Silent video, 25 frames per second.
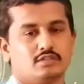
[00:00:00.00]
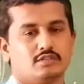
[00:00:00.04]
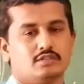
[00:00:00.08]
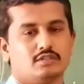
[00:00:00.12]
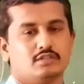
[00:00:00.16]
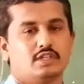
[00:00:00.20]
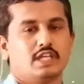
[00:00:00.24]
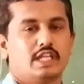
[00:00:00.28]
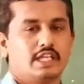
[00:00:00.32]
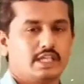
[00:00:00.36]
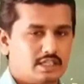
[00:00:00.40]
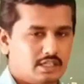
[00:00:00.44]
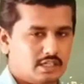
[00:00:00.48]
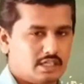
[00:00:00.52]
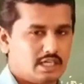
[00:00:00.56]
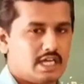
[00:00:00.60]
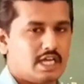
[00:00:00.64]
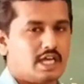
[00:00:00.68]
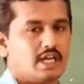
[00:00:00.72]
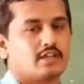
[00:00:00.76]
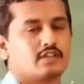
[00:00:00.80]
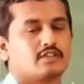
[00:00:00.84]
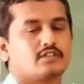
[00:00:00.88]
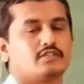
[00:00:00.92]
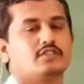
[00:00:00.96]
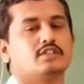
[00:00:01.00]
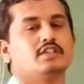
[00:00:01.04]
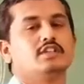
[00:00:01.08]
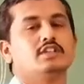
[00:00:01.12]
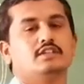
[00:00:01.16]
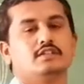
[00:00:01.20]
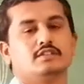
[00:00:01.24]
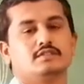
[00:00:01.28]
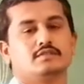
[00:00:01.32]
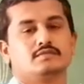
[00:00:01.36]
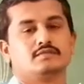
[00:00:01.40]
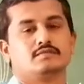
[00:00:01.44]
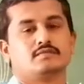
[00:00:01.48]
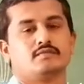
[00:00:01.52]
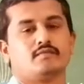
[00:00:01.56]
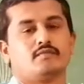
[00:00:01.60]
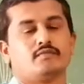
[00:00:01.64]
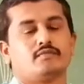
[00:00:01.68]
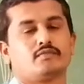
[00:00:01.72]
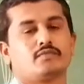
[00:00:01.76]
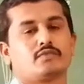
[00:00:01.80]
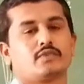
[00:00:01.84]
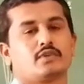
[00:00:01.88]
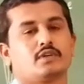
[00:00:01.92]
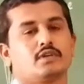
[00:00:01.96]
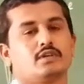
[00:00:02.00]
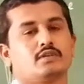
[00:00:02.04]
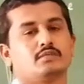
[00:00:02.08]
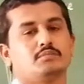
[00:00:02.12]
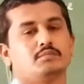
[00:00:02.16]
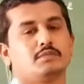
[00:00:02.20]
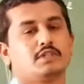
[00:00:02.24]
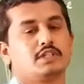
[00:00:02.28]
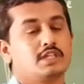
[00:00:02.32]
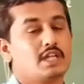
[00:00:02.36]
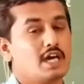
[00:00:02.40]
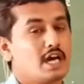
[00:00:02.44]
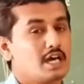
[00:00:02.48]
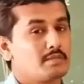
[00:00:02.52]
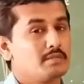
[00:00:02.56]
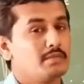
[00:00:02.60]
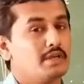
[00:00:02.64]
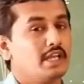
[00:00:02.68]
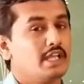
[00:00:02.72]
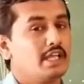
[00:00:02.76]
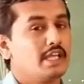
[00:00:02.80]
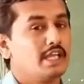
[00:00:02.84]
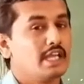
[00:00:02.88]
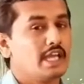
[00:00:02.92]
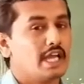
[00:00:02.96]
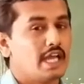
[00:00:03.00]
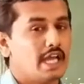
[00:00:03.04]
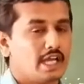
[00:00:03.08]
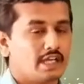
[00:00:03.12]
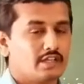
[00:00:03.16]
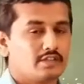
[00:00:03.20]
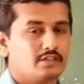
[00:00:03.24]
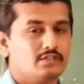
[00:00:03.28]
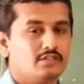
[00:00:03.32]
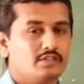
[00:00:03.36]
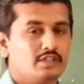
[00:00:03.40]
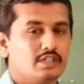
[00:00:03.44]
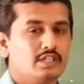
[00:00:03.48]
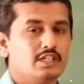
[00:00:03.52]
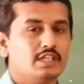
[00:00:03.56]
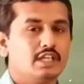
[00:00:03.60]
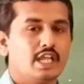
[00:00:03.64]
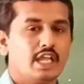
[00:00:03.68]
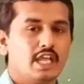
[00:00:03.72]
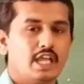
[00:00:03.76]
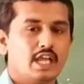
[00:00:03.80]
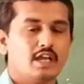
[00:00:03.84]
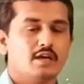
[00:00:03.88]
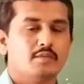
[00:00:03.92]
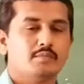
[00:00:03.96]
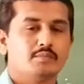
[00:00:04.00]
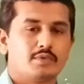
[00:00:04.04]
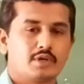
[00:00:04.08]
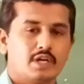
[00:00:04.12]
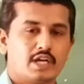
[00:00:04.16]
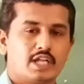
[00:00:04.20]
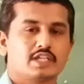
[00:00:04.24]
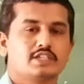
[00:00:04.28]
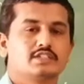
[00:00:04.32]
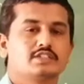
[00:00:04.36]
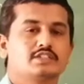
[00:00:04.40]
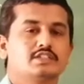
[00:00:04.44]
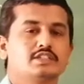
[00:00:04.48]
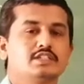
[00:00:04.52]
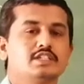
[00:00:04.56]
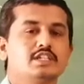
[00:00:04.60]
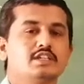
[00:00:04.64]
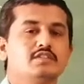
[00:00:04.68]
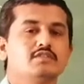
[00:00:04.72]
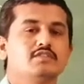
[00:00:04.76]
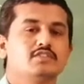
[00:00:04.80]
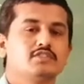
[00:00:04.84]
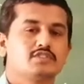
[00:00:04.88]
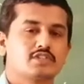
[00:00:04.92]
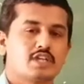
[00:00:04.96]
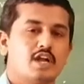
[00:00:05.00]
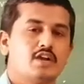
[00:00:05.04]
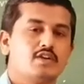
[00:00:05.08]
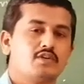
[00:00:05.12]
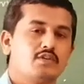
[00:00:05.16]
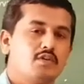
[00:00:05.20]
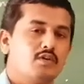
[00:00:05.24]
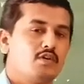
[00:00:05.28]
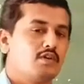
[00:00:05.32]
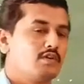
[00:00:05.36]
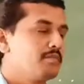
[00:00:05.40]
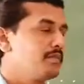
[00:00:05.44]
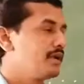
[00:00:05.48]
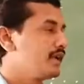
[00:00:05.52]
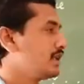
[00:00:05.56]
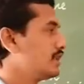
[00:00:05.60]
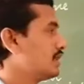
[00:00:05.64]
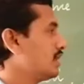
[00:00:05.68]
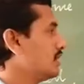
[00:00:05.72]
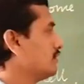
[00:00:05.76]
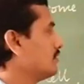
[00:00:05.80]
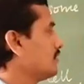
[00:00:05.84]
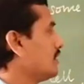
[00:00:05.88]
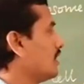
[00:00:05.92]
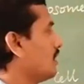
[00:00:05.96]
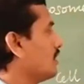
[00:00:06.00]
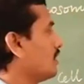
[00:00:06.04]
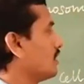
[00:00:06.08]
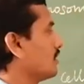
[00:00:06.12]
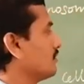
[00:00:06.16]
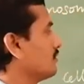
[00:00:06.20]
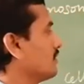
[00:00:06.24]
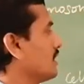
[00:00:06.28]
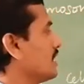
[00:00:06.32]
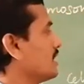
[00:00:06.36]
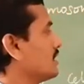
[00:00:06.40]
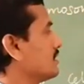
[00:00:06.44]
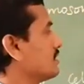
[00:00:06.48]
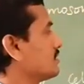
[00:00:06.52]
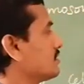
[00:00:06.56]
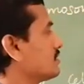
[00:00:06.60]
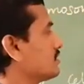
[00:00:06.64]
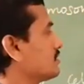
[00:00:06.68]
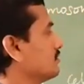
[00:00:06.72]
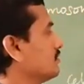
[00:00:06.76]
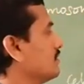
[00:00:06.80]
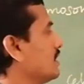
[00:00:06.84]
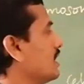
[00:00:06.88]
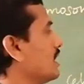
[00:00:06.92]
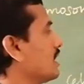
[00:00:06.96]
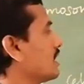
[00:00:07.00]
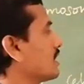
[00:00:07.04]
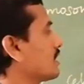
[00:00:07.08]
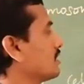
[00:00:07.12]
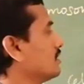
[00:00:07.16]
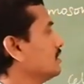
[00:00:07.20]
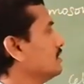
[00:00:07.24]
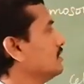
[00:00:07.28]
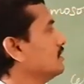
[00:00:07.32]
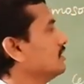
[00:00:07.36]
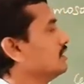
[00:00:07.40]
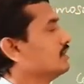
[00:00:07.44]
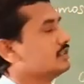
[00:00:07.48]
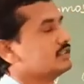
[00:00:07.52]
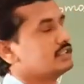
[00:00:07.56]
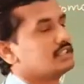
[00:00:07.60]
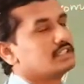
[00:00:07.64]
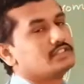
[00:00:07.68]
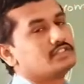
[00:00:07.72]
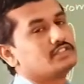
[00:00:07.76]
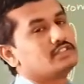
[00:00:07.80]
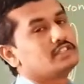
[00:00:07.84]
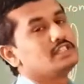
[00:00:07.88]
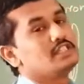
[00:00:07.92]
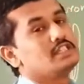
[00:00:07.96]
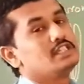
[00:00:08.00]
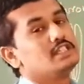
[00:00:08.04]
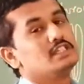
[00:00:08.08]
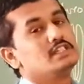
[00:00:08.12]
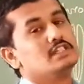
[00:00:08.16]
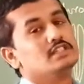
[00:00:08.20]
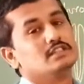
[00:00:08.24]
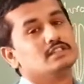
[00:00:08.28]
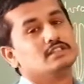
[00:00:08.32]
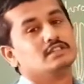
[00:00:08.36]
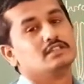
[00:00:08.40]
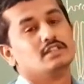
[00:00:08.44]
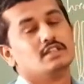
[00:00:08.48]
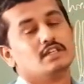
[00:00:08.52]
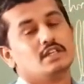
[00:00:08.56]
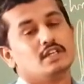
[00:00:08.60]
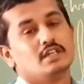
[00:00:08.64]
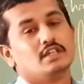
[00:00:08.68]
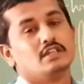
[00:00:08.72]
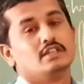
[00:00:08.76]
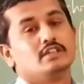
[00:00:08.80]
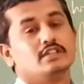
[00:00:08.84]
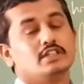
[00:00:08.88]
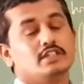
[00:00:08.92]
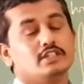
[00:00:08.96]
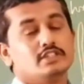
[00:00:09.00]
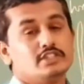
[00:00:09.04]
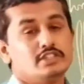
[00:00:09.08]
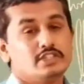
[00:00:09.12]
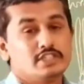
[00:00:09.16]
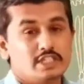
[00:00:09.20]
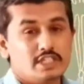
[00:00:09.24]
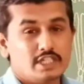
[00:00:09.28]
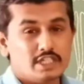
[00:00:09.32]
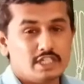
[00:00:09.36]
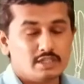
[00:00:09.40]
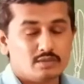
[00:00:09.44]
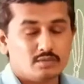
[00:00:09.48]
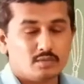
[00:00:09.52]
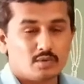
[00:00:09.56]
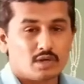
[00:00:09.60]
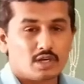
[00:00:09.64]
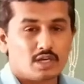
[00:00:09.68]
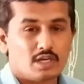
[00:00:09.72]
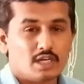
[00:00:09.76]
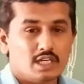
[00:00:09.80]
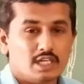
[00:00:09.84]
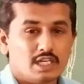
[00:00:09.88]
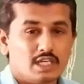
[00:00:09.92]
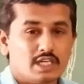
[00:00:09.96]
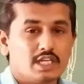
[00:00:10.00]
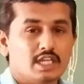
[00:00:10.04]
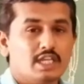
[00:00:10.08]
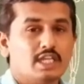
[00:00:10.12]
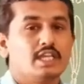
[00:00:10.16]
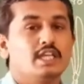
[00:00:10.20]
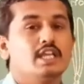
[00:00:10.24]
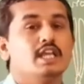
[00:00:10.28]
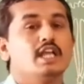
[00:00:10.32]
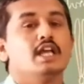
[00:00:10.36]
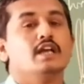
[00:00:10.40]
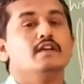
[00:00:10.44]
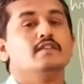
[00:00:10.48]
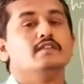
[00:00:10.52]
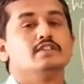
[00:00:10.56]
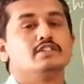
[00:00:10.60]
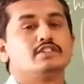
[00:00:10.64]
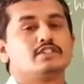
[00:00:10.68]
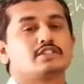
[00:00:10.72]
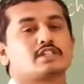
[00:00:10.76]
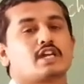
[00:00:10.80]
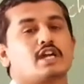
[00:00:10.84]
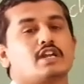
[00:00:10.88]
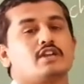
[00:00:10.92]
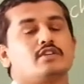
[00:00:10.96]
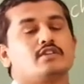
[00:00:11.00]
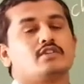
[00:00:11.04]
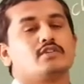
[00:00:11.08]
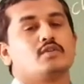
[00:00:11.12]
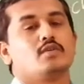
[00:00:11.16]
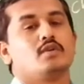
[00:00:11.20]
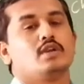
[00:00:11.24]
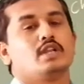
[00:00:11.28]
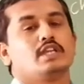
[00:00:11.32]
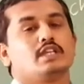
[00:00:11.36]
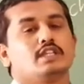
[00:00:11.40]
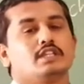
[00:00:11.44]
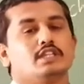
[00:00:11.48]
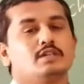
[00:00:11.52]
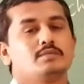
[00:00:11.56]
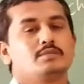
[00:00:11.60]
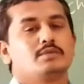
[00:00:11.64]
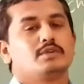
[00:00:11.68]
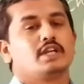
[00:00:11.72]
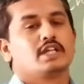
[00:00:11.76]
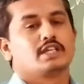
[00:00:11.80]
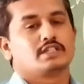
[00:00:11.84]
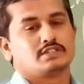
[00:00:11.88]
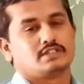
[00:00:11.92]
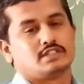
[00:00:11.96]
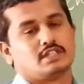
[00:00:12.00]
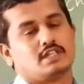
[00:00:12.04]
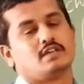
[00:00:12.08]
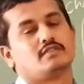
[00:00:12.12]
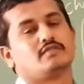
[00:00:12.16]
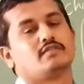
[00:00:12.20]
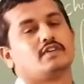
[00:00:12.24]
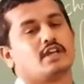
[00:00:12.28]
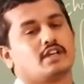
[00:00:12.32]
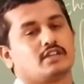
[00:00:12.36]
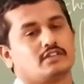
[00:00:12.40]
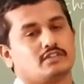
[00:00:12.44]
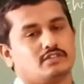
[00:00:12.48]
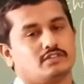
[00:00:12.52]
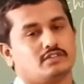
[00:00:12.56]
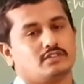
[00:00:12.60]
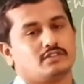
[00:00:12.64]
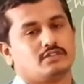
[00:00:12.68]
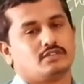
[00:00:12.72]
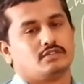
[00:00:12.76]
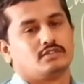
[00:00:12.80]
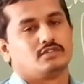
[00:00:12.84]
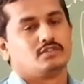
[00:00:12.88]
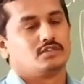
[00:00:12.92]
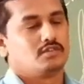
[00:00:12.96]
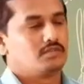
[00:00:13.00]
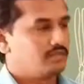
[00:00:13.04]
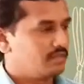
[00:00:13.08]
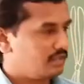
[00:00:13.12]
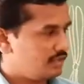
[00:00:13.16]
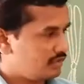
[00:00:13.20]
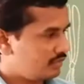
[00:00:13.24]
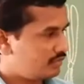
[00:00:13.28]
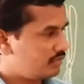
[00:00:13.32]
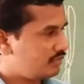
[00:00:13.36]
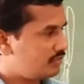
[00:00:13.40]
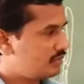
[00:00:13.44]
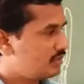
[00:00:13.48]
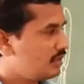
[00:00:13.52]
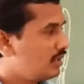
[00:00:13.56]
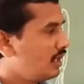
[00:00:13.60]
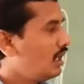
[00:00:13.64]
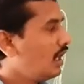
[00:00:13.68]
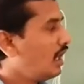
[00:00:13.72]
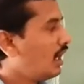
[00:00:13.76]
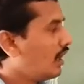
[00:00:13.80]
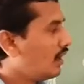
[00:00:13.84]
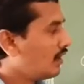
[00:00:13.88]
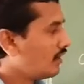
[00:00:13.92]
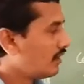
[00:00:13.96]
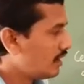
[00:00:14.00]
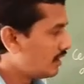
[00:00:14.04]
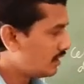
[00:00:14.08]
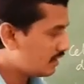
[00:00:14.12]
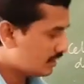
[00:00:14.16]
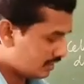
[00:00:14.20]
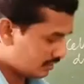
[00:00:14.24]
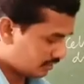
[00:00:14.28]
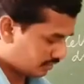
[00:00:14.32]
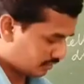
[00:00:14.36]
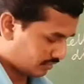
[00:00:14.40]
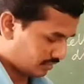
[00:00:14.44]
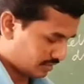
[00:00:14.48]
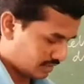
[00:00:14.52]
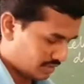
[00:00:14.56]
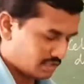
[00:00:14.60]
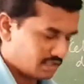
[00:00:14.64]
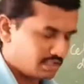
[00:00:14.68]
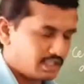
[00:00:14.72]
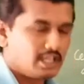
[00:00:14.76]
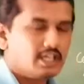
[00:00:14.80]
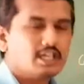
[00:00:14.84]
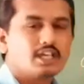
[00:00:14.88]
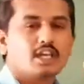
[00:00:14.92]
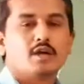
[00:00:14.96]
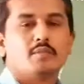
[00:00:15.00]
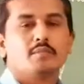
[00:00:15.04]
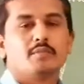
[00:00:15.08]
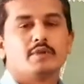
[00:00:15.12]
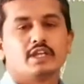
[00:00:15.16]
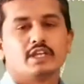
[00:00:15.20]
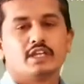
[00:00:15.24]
like auxin, but normally auxin production is controlled by the where the gene. The gene only is controlling the production of auxin. So, first in this incomplete